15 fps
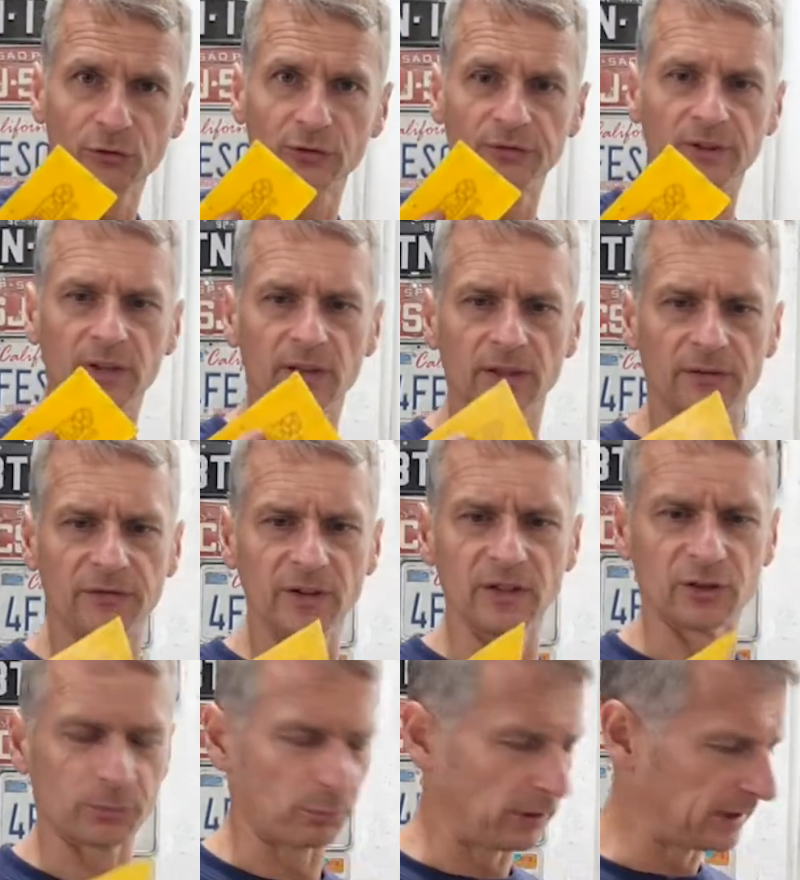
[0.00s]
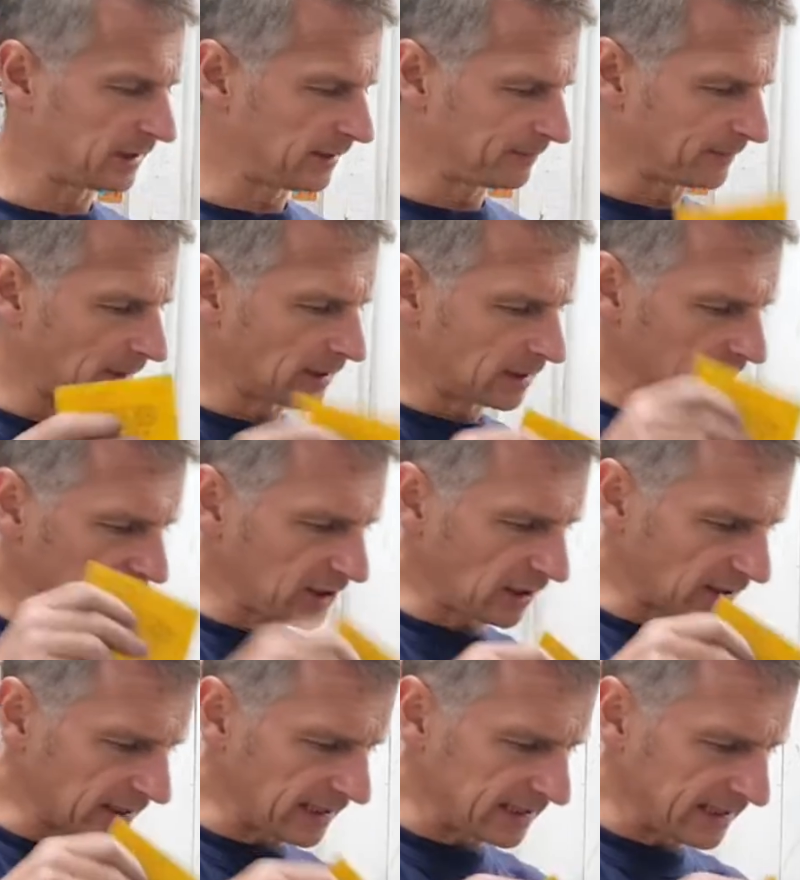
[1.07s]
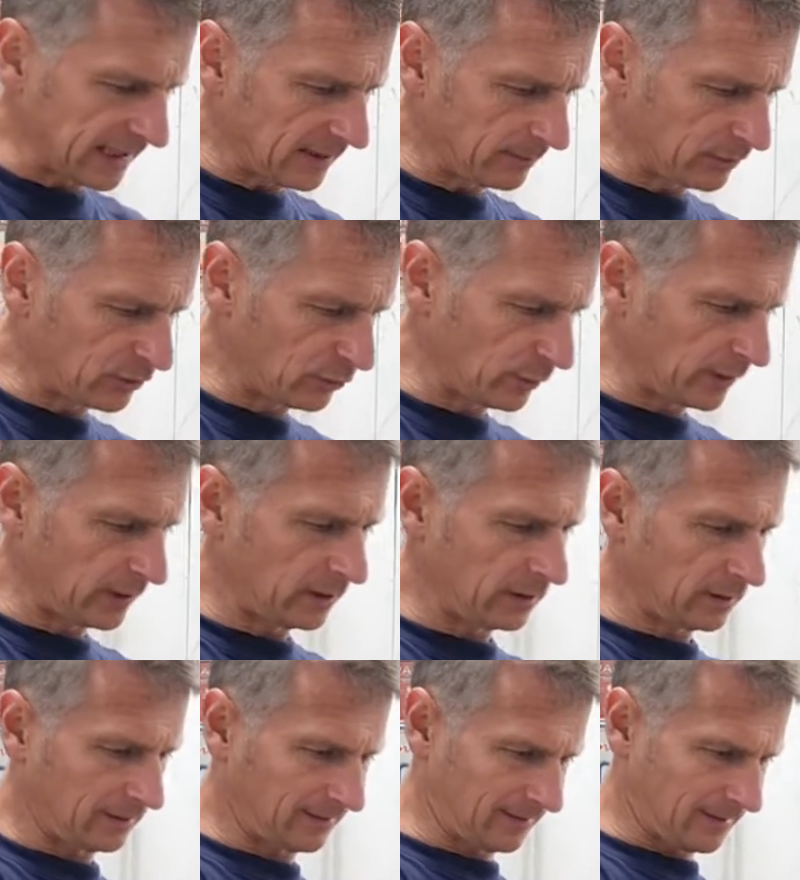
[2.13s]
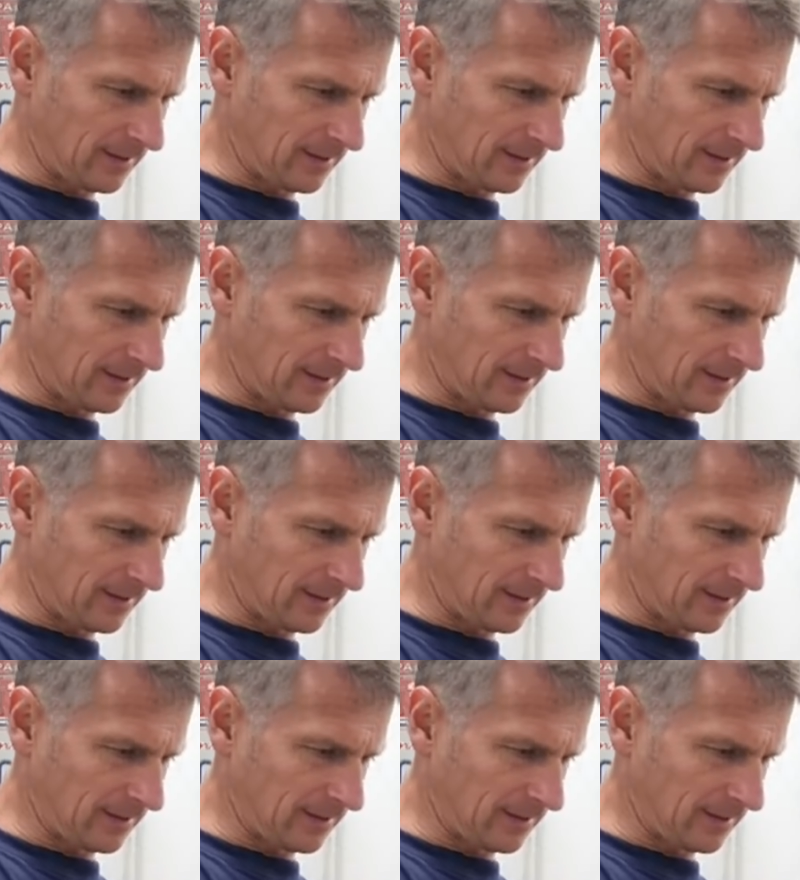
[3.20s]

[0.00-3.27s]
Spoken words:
of a filler spreader, I'm going to tuck that down between